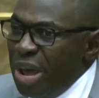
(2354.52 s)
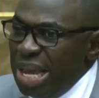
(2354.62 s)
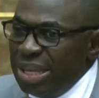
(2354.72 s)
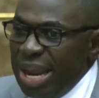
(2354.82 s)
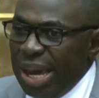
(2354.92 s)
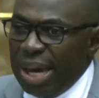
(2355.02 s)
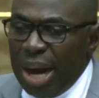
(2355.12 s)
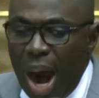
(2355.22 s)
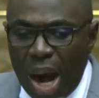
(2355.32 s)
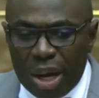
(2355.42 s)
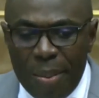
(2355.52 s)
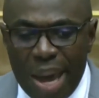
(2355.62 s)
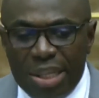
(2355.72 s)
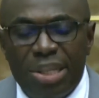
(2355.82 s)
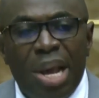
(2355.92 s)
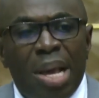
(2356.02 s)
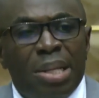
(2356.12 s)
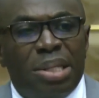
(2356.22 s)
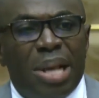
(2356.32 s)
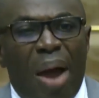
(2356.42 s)
reasoning and arguments
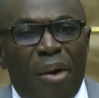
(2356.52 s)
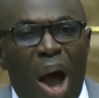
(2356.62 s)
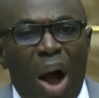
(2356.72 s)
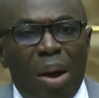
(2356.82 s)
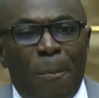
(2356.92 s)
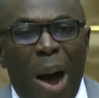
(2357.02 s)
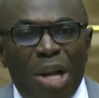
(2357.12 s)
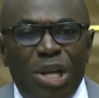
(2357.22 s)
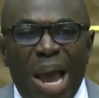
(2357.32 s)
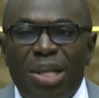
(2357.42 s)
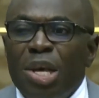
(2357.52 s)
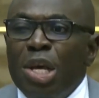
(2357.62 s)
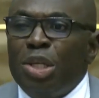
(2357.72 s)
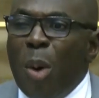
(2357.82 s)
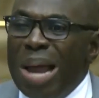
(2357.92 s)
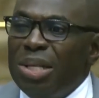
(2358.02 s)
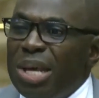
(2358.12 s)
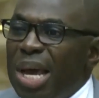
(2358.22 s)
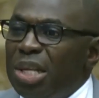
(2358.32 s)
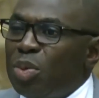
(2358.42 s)
around Budget
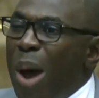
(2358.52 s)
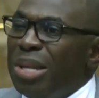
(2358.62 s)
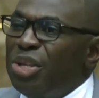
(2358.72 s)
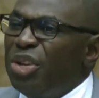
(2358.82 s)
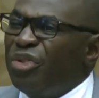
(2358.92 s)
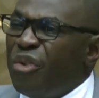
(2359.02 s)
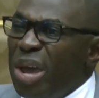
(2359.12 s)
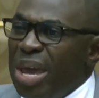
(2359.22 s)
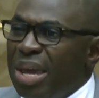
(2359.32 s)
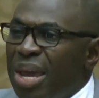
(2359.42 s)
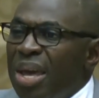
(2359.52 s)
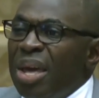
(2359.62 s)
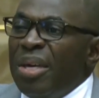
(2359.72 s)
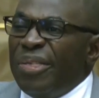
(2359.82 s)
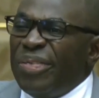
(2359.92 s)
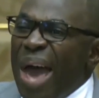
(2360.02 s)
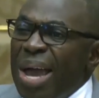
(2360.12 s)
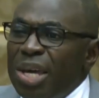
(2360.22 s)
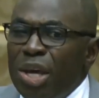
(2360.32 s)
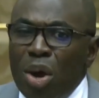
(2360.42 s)
2023.
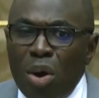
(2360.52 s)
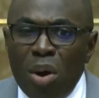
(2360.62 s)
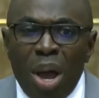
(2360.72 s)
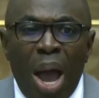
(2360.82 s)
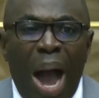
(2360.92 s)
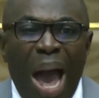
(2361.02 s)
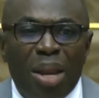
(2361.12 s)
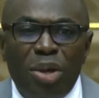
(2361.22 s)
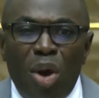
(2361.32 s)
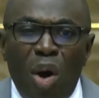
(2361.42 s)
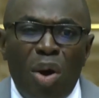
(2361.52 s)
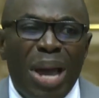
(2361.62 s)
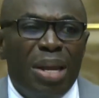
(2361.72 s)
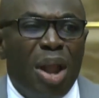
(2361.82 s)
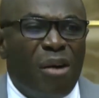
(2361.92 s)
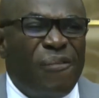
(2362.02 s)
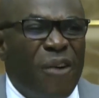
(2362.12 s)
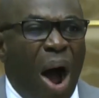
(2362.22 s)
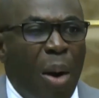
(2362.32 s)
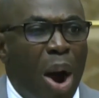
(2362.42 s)
Thank you, and you can look
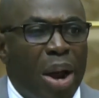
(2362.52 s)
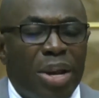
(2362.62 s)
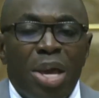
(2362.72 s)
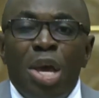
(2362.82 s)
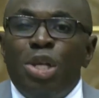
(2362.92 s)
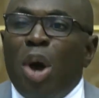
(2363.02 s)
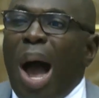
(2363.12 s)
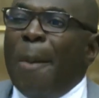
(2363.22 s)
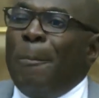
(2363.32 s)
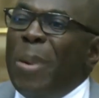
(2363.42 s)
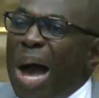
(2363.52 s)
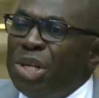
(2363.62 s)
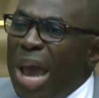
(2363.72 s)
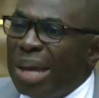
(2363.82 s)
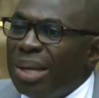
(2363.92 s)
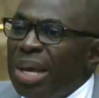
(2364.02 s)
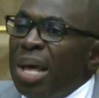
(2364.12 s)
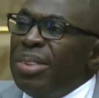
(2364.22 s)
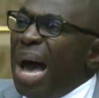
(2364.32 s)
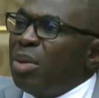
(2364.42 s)
forward to a budget
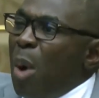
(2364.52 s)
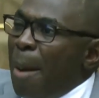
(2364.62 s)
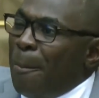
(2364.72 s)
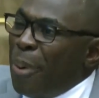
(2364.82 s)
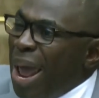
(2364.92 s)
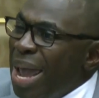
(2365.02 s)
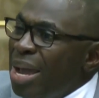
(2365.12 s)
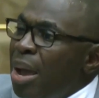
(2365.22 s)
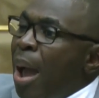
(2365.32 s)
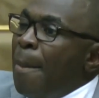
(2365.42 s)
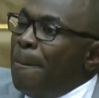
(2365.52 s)
that will bring